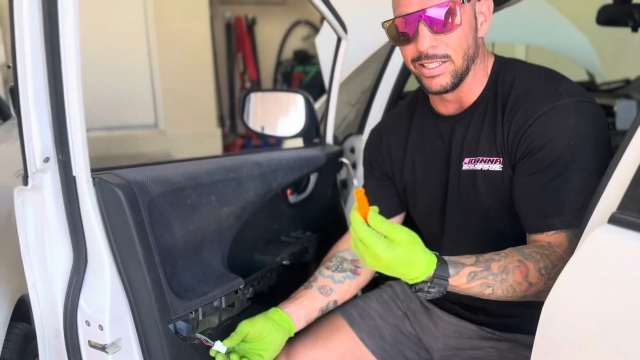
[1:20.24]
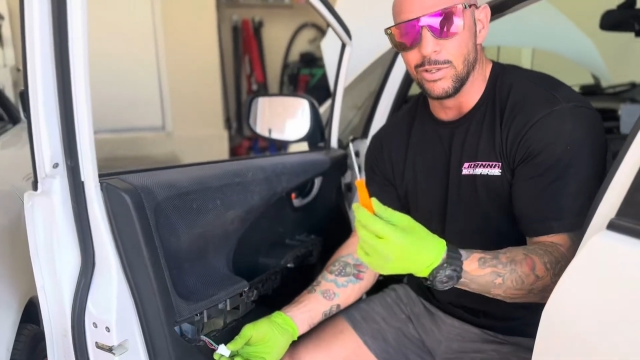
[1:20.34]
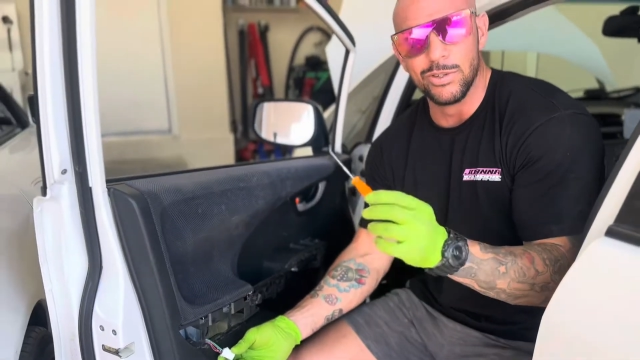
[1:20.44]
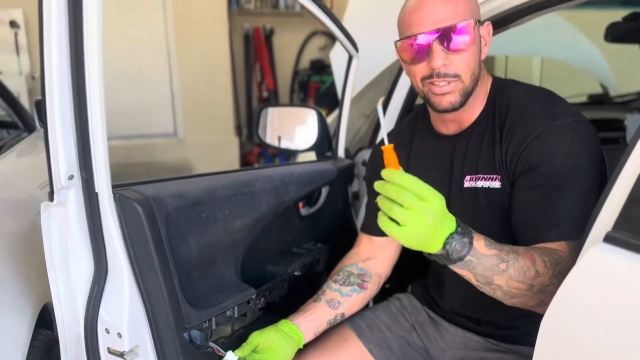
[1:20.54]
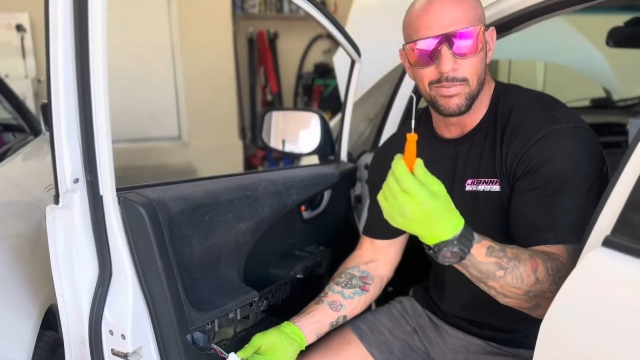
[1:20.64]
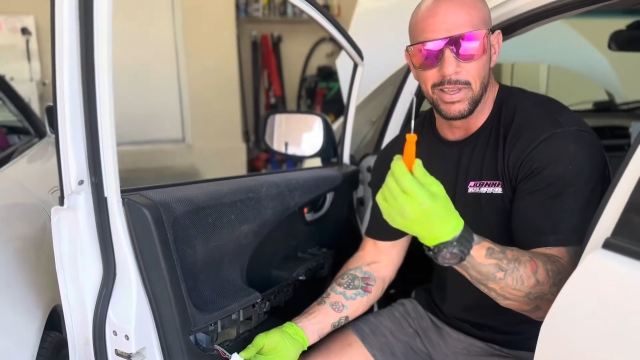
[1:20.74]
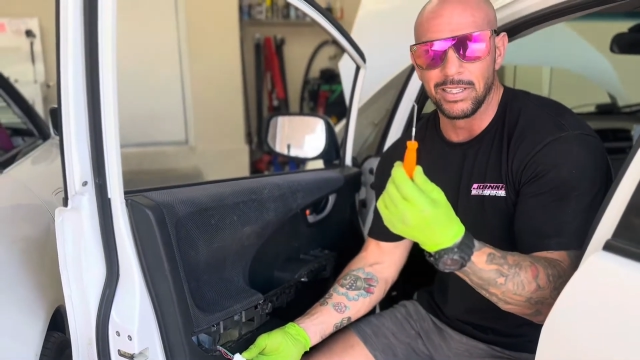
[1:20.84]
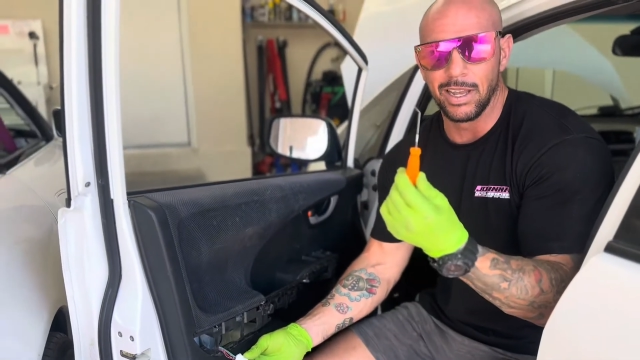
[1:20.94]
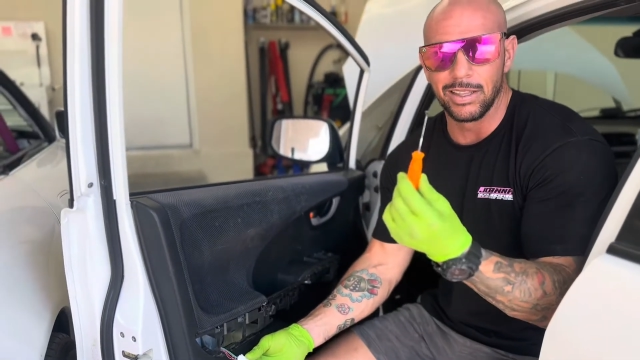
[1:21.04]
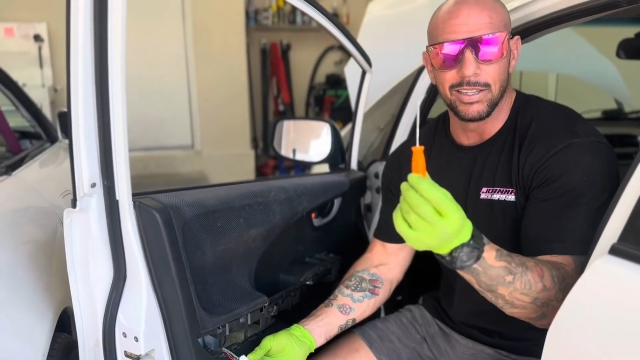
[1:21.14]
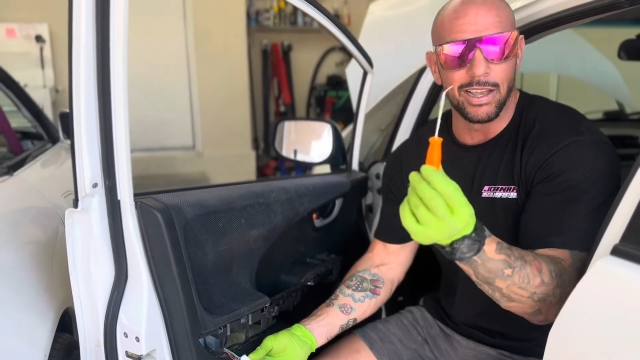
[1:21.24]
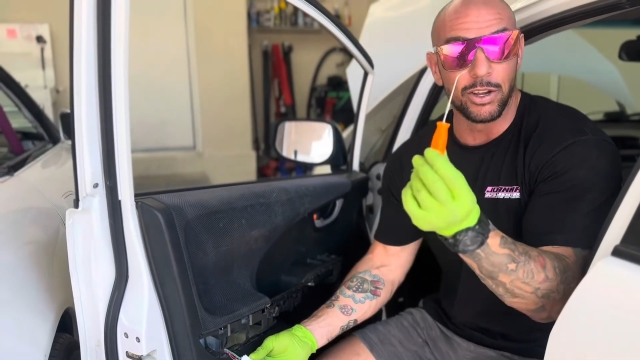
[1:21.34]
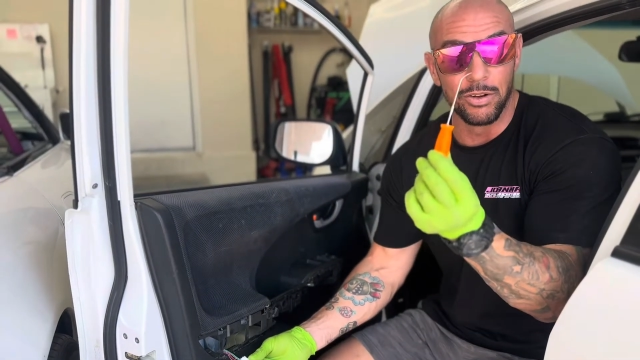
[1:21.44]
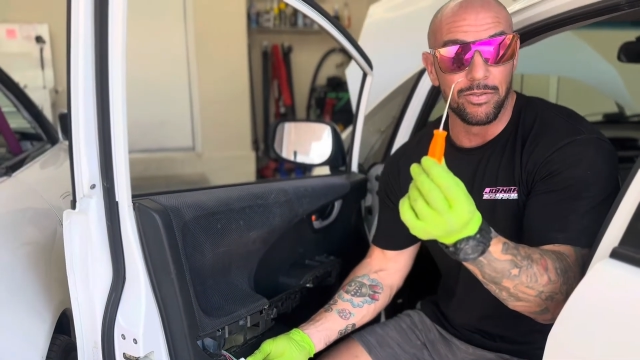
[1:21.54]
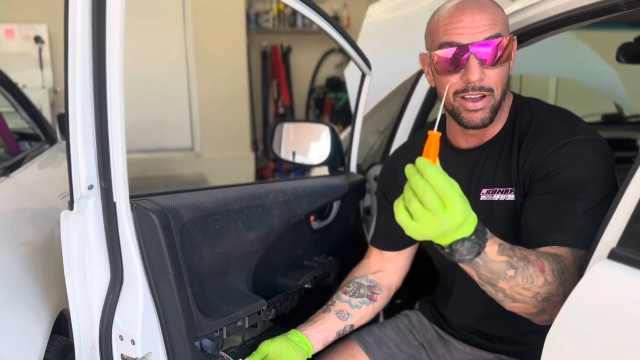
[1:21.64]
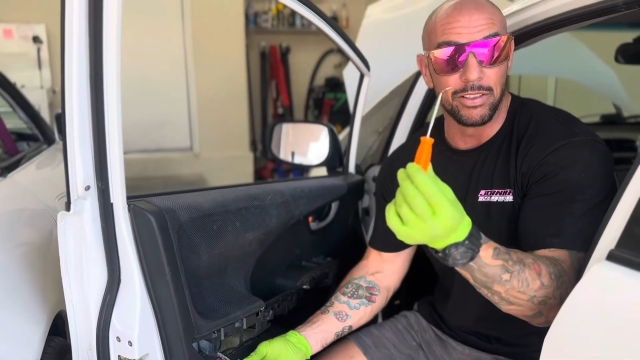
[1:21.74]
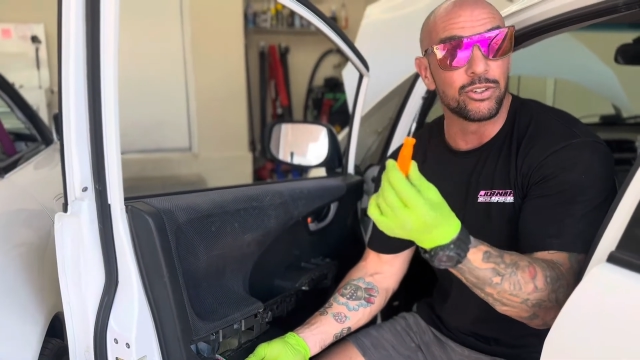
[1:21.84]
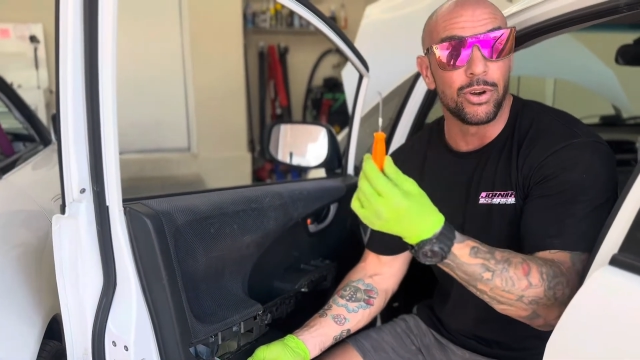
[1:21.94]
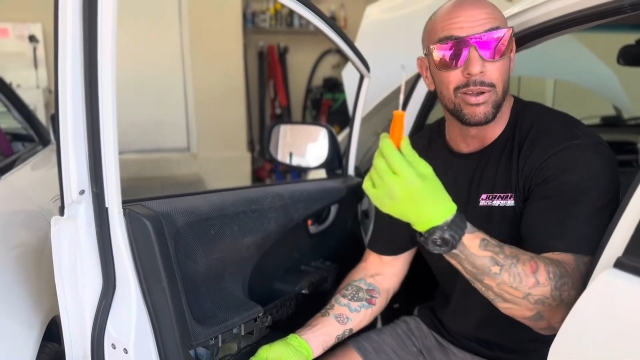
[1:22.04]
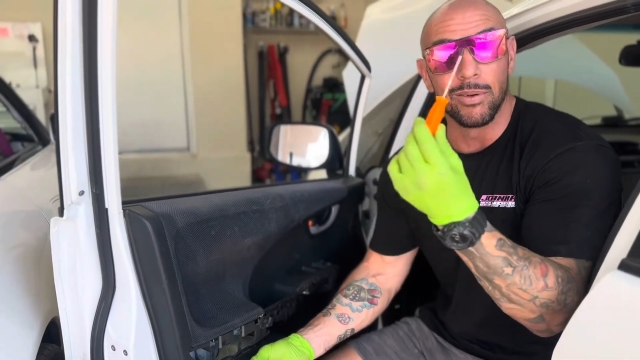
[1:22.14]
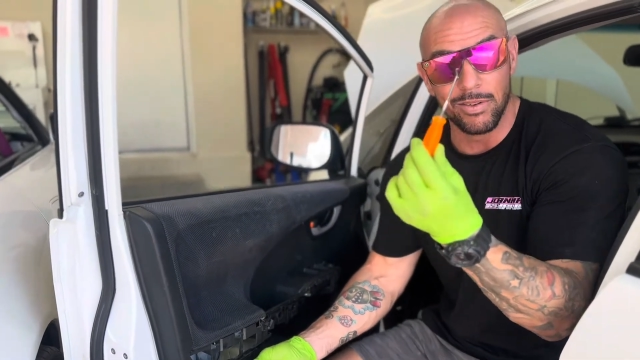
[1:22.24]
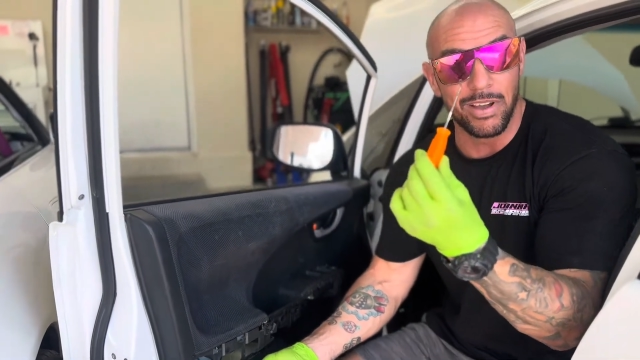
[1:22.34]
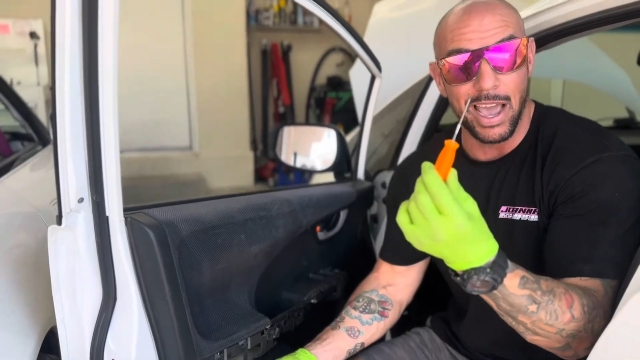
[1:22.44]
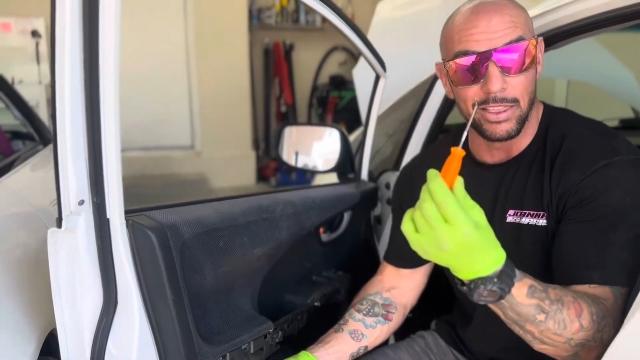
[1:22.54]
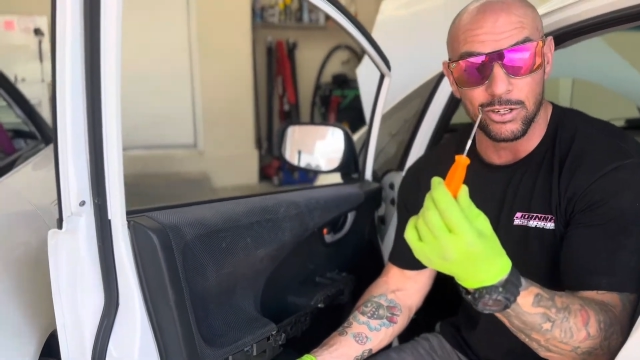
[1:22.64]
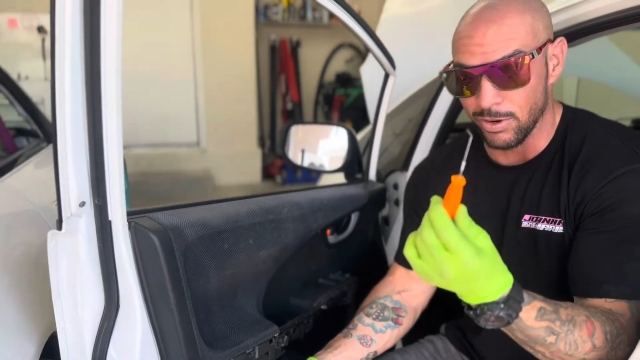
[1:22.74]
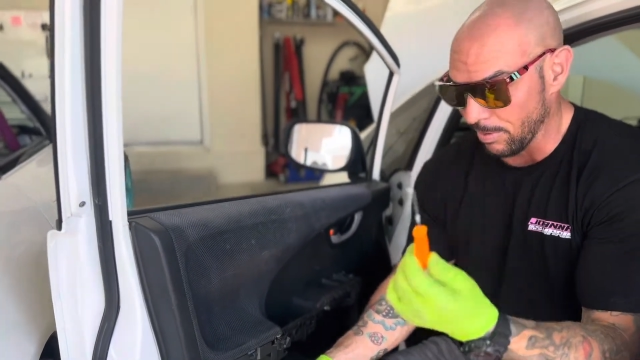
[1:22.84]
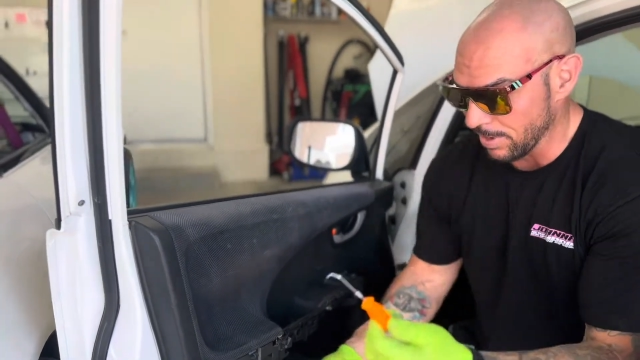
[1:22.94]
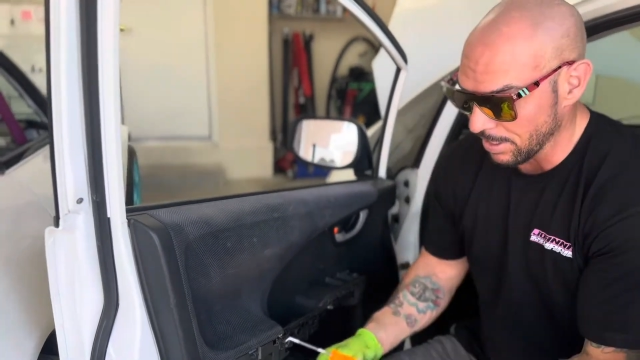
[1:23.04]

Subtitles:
to use things like this, I couldn't find the straight one. If I had the straight one, I'd